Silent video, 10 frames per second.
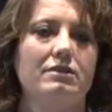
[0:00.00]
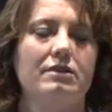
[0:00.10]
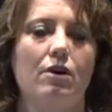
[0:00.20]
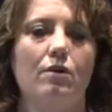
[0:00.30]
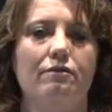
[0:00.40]

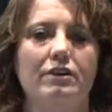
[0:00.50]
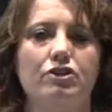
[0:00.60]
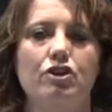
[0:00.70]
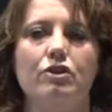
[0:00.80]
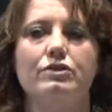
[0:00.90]
So if
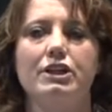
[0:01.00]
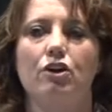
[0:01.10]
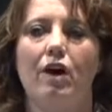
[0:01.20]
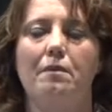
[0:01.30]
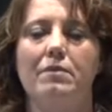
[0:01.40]
it's used in
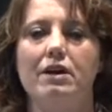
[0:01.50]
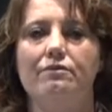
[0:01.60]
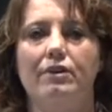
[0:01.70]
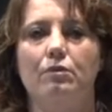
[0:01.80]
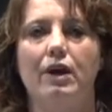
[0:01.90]
ground beef,
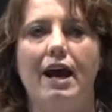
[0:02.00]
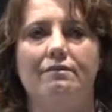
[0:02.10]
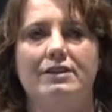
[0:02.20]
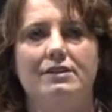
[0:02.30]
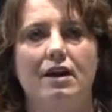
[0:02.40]
it would
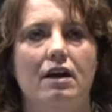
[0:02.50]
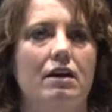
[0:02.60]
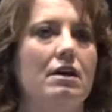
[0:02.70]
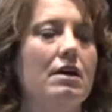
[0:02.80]
have to say